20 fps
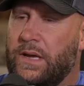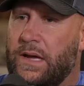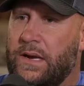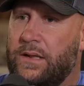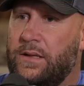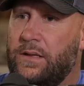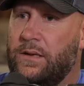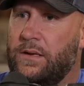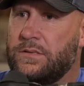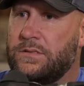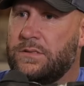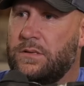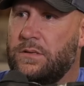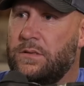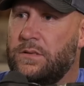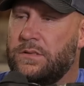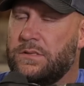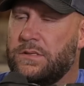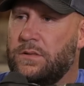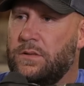got in as
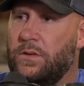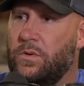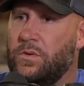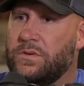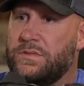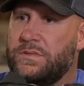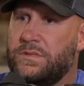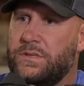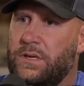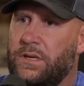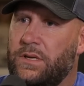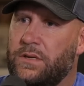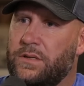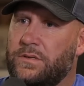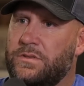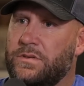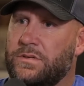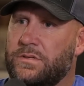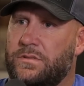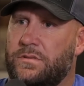a lower seed
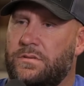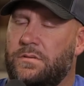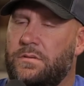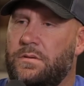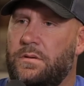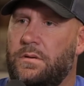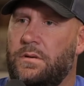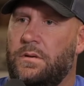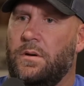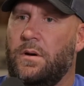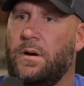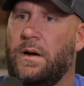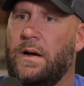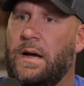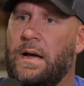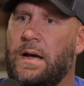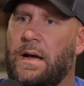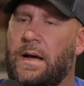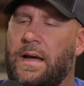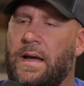and just,
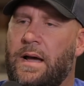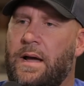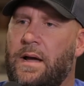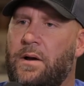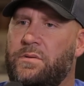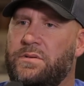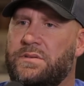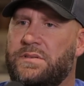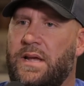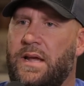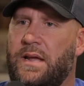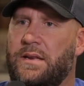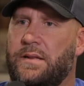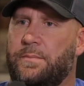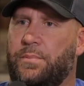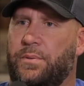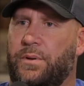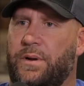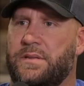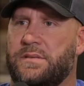I always
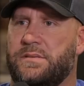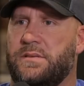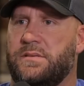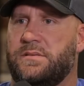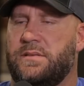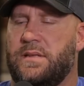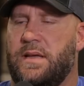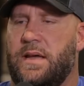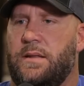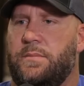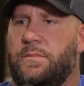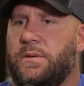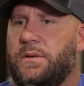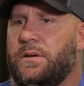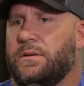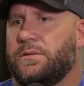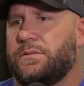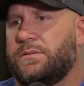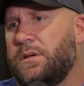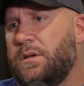hated playing in Cincinnati
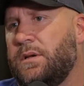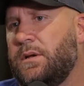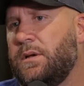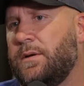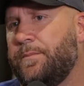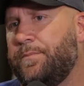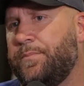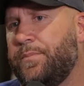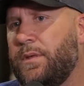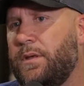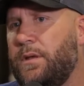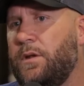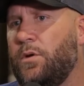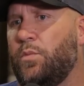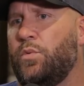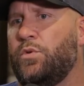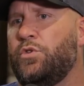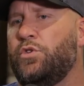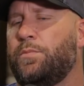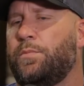because,
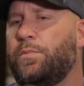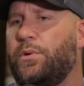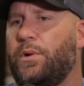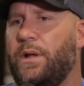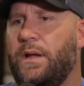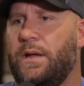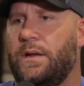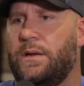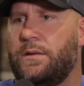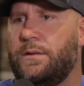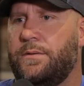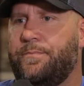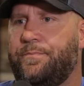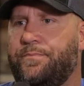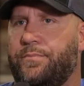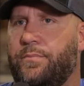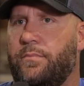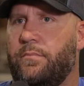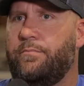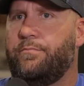when you played
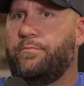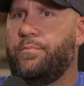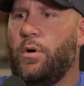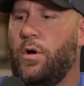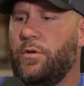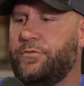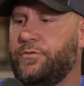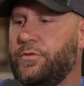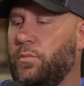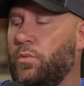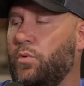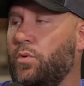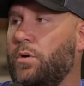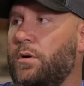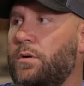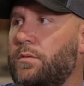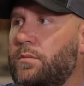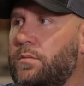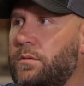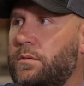
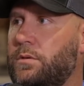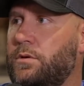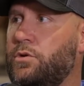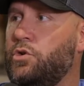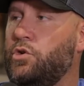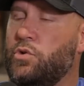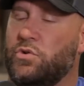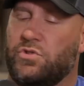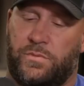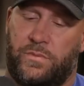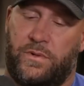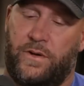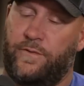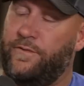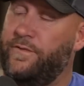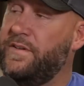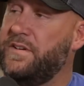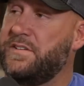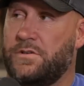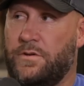Baltimore, you knew it was going to be a
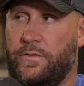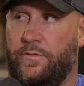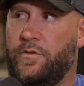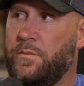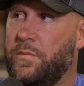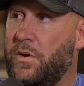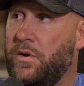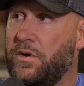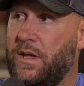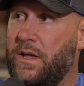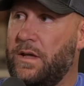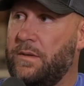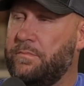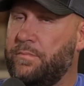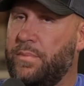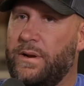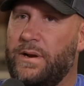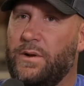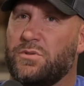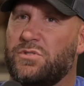physical football game,
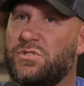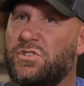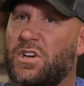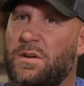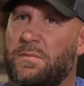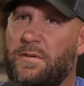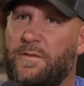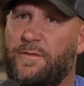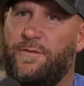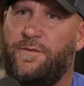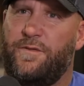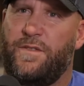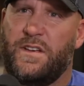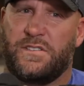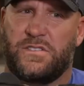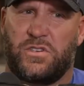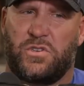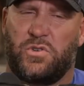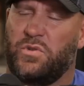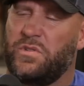but it was going to be
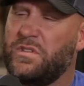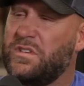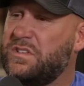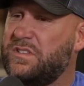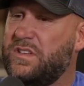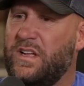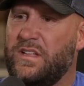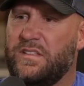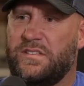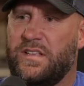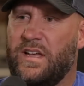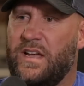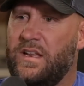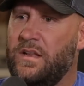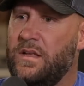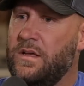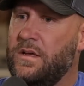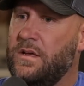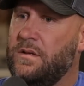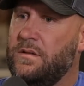physical in the sense
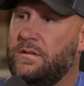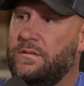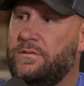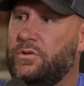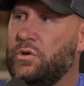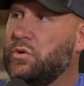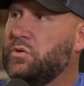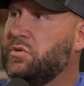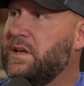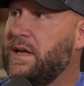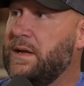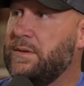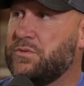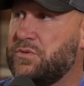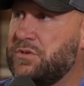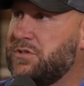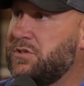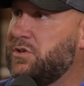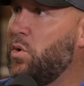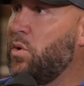that two teams
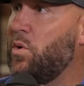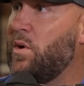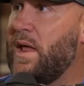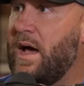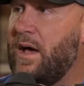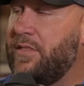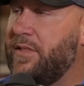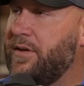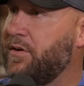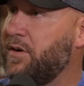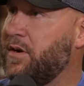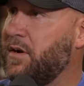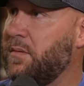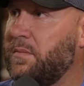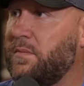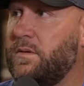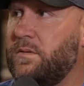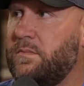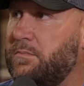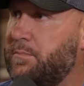were just going out and they were going
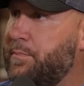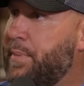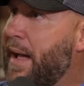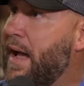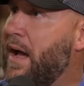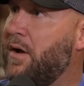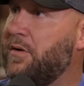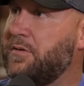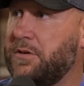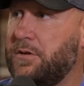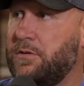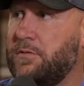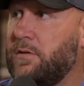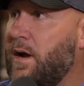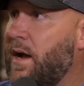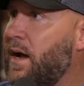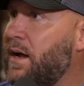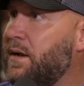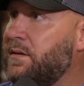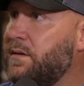to pound and
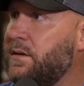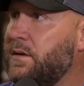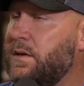grind.